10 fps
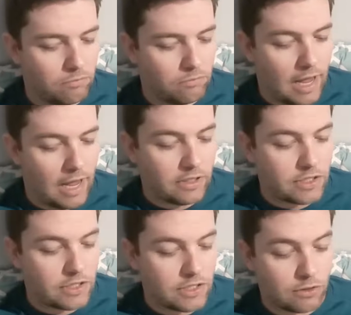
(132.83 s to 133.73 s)
having
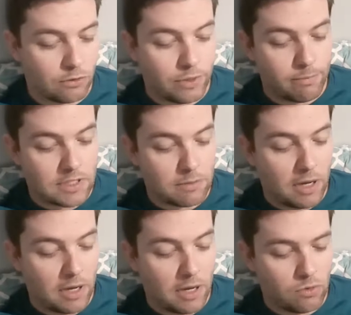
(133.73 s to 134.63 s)
disagreements
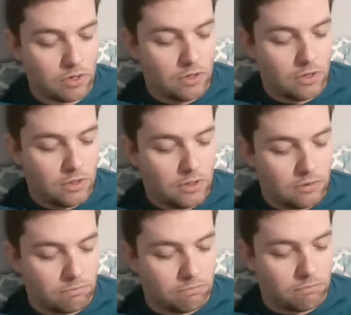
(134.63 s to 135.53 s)
about,
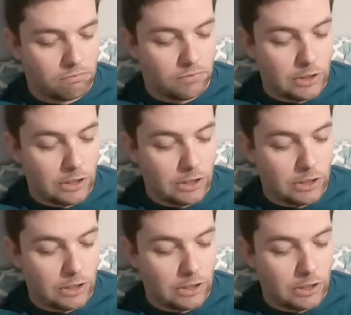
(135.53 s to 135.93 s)
you know,